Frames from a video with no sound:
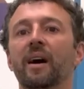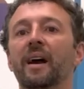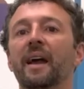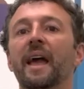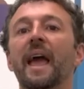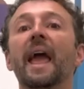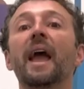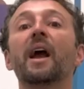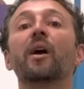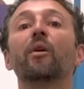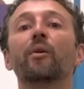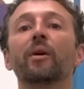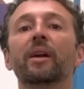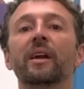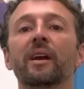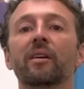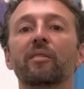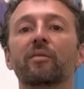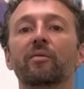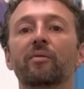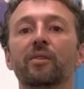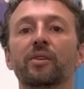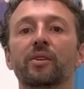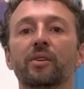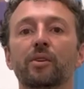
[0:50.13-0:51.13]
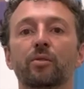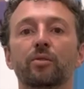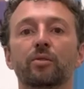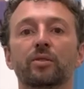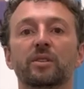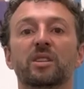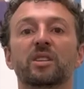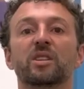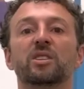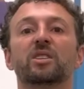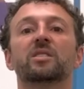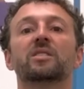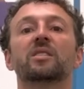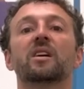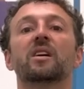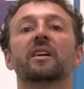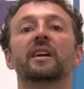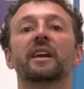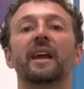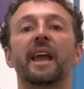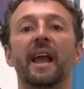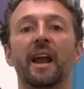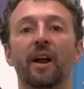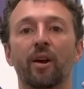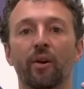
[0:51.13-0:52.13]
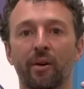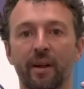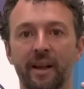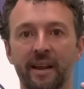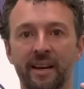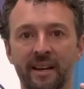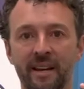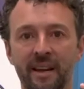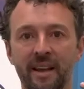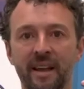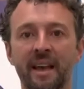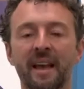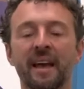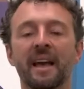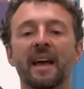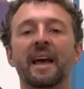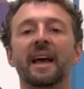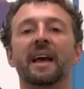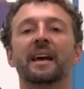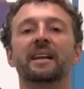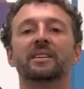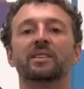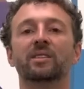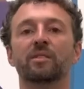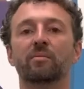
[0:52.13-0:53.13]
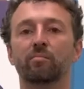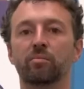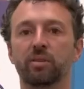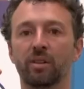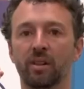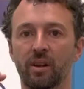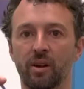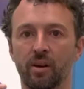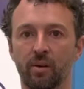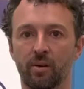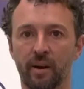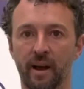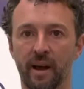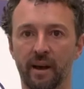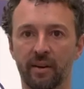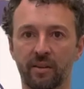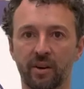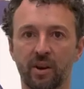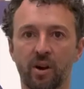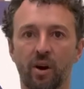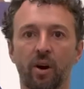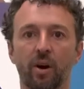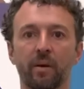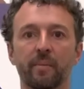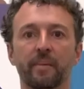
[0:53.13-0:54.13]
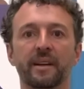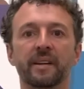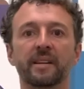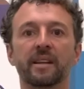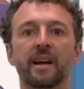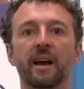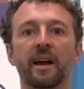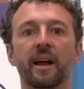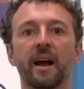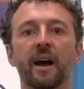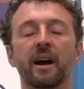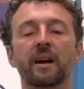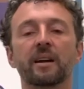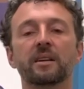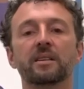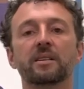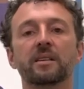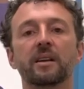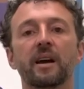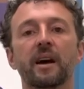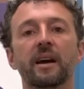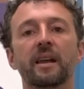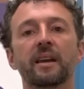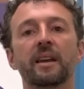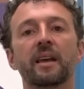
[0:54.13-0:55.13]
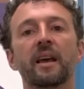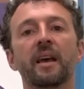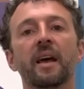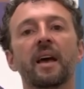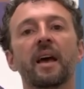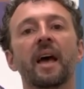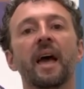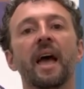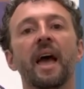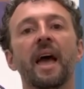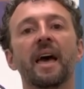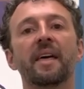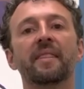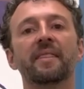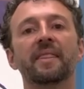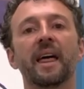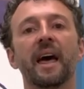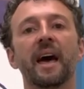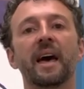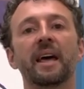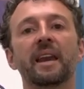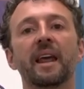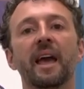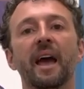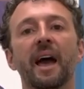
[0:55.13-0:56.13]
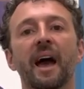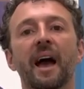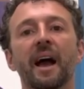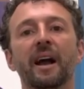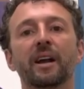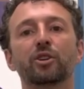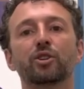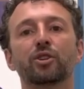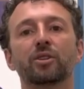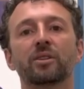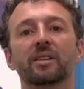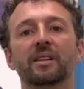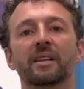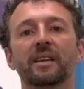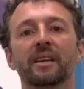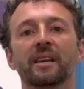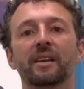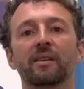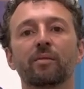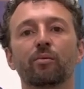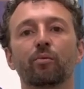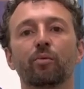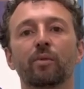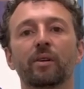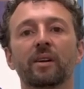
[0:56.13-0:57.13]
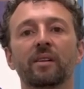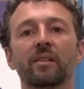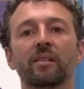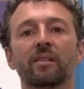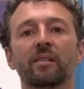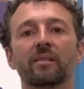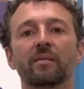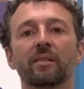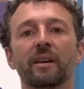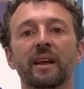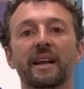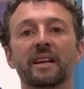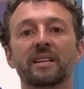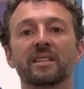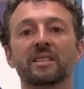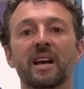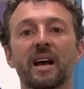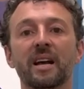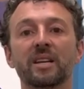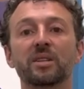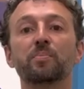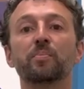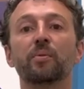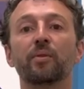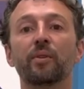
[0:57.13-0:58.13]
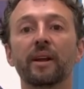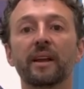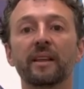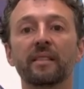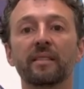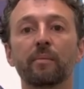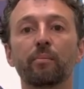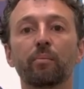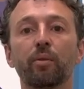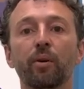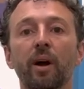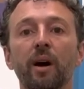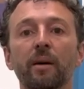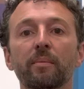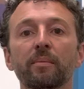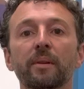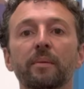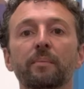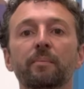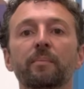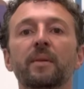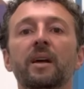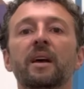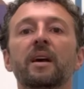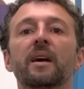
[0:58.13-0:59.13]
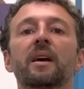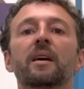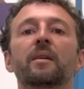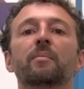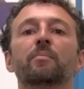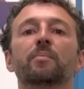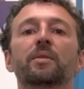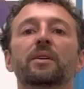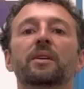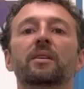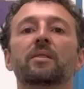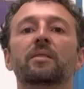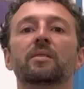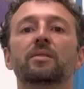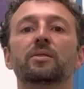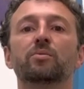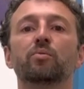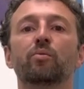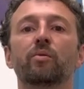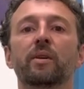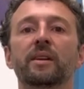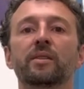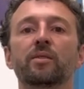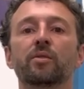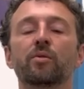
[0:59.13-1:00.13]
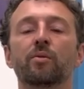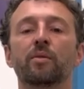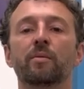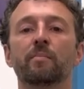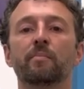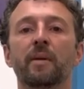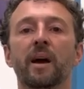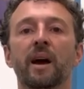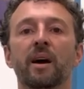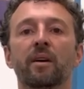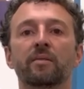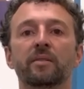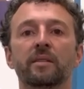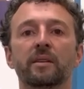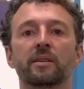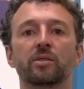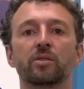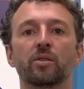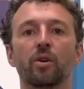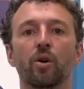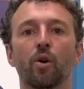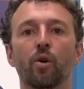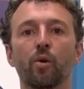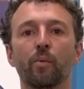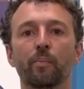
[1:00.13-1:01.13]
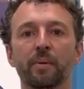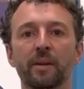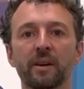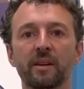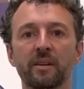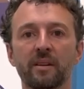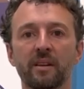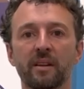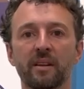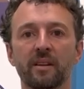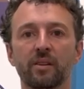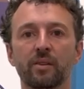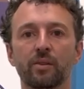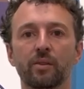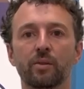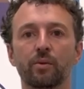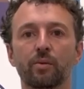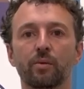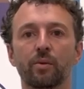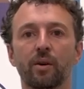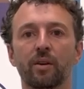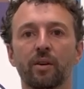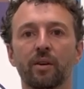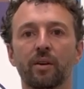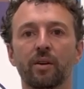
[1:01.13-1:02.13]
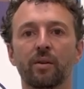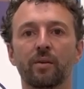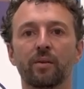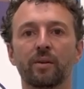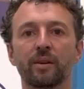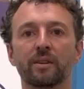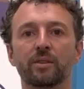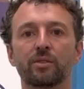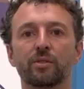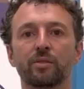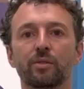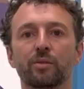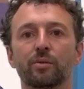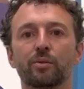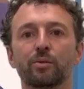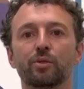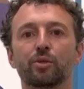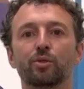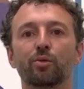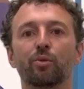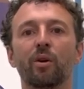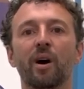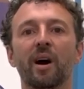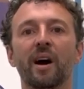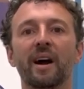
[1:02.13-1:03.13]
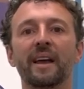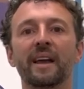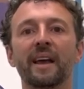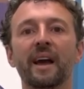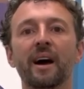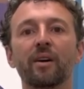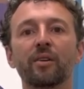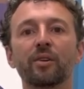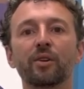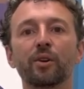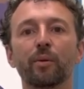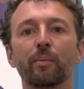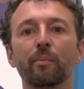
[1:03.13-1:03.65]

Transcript: area for you to suck air in and to blow out carbon dioxide. And that actually will exacerbate the problem, because when your mouth is open, you are going to dry out your